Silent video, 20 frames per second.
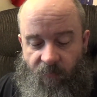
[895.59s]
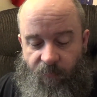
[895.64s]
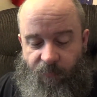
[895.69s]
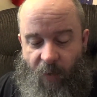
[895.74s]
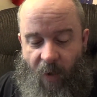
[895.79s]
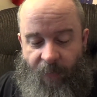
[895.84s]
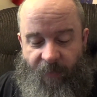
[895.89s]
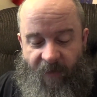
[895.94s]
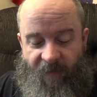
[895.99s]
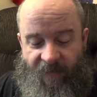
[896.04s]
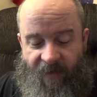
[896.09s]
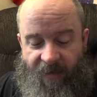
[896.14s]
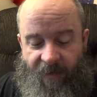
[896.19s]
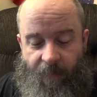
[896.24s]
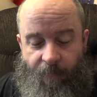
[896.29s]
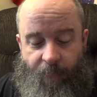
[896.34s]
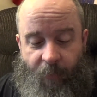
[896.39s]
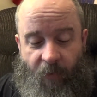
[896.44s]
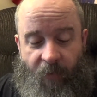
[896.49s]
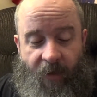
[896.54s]
Probably because I
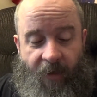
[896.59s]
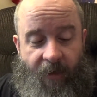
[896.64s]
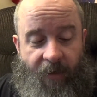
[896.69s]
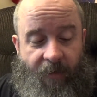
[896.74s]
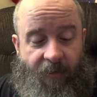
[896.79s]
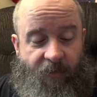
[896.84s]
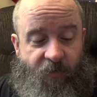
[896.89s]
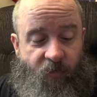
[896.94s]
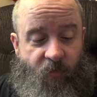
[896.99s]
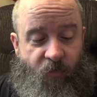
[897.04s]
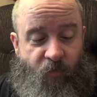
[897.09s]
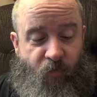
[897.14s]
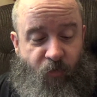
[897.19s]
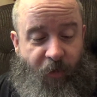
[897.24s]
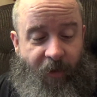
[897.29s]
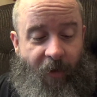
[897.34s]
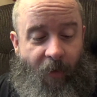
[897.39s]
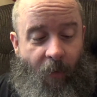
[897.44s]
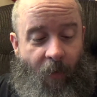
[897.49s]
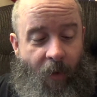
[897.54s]
didn't put it in a,
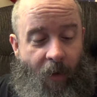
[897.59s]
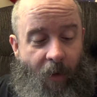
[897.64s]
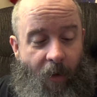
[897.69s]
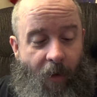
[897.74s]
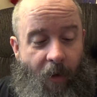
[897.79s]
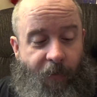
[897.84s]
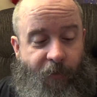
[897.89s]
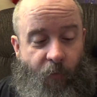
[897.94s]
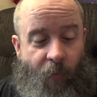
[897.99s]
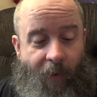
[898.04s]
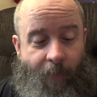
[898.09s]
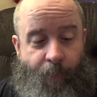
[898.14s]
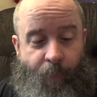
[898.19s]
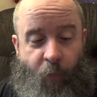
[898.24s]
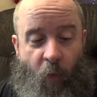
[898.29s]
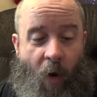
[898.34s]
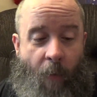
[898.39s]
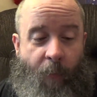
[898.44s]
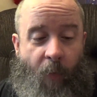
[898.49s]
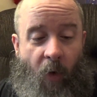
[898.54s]
you know, a direct
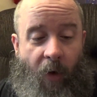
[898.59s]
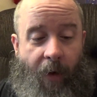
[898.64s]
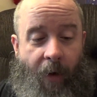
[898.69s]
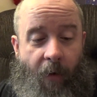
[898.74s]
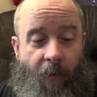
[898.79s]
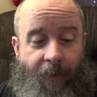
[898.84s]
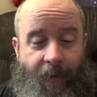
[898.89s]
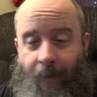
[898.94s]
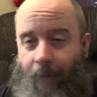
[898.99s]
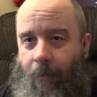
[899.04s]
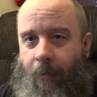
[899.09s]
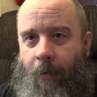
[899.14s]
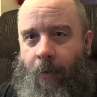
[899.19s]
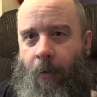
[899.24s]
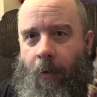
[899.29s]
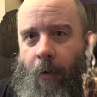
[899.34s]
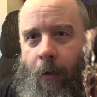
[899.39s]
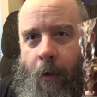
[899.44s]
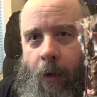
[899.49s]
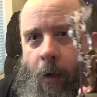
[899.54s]
proper area.
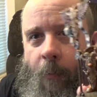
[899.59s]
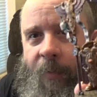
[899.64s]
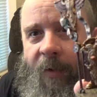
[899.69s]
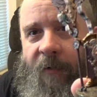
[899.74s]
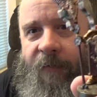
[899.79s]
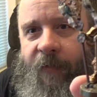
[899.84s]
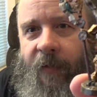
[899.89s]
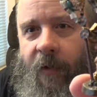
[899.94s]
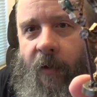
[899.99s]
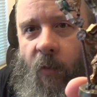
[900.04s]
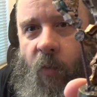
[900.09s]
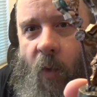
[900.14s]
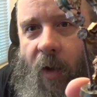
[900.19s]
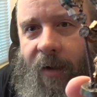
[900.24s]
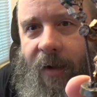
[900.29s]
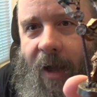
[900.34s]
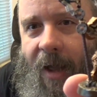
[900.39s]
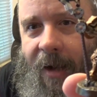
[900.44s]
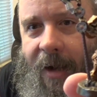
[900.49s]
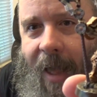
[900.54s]
But I figured, why
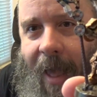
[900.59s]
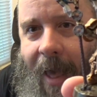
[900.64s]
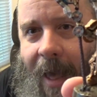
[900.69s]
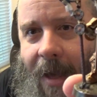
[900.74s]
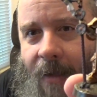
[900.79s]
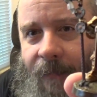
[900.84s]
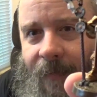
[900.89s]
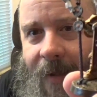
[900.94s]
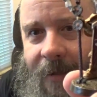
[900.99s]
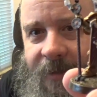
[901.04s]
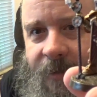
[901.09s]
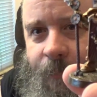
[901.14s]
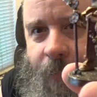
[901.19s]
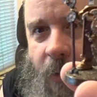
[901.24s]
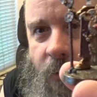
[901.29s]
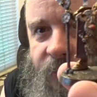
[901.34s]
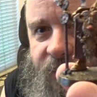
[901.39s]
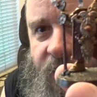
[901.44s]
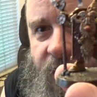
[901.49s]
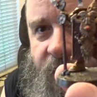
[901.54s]
not have, as opposed